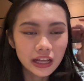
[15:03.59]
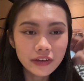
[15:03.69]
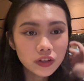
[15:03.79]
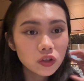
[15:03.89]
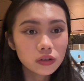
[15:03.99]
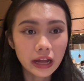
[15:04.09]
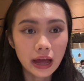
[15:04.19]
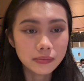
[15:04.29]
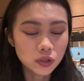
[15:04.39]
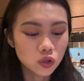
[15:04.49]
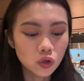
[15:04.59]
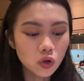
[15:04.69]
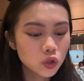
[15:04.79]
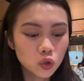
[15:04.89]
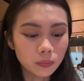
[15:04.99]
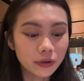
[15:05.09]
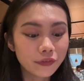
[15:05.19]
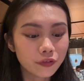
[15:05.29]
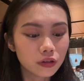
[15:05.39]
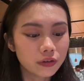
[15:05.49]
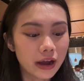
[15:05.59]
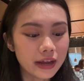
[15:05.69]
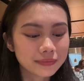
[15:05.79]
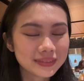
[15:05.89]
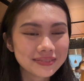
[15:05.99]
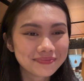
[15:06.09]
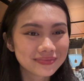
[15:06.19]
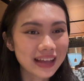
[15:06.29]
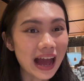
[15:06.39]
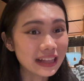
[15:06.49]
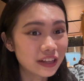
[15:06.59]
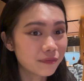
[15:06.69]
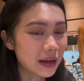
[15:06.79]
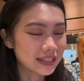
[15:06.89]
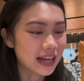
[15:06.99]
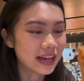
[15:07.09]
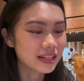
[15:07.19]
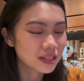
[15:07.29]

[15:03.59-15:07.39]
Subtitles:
Even though like I'm so super full, right? I love pad thai.